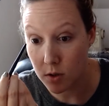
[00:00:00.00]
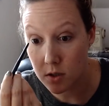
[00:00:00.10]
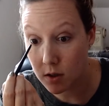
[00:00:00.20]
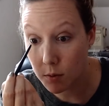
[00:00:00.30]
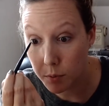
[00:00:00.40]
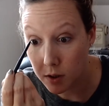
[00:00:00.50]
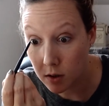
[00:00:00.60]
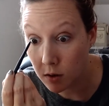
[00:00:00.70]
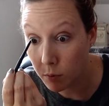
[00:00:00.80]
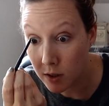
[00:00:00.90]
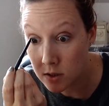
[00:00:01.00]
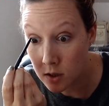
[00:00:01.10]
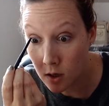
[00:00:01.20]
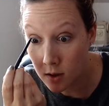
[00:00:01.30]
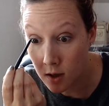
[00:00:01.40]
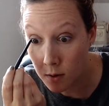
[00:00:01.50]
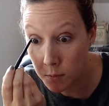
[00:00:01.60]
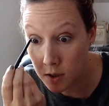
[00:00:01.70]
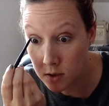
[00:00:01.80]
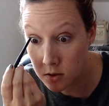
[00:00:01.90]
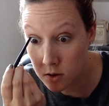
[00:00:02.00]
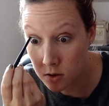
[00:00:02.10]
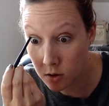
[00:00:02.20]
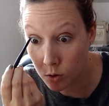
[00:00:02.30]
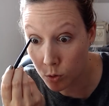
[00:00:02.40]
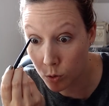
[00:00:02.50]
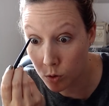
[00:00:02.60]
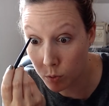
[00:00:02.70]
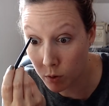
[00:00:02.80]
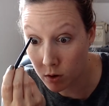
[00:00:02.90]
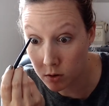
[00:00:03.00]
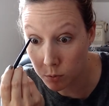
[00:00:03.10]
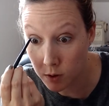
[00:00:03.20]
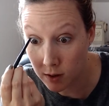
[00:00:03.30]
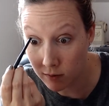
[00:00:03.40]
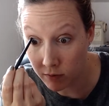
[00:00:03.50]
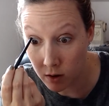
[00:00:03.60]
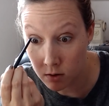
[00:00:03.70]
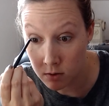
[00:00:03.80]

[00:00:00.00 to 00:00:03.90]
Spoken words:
is completely wasted on them, and it's just a cruel world we live in.